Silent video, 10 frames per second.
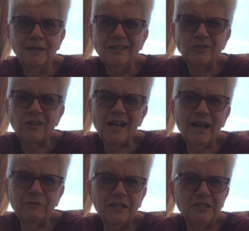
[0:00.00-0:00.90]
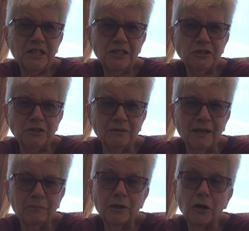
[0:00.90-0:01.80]
So then I have an intention that
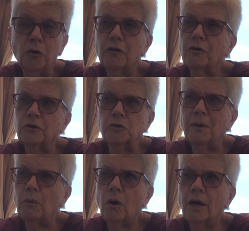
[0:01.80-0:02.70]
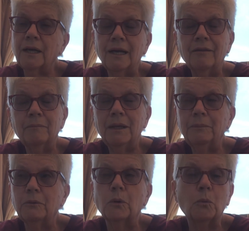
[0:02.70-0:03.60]
I'm going to go there, do my walking, and then
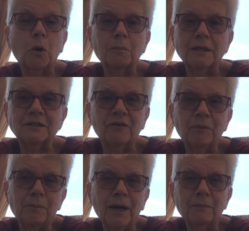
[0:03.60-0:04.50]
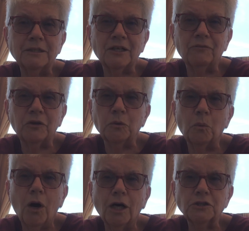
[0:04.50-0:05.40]
maybe reward myself by buying myself a new
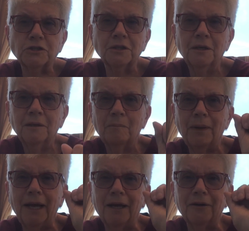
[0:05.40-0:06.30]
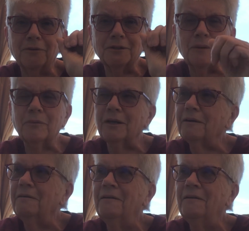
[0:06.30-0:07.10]
watch band or something.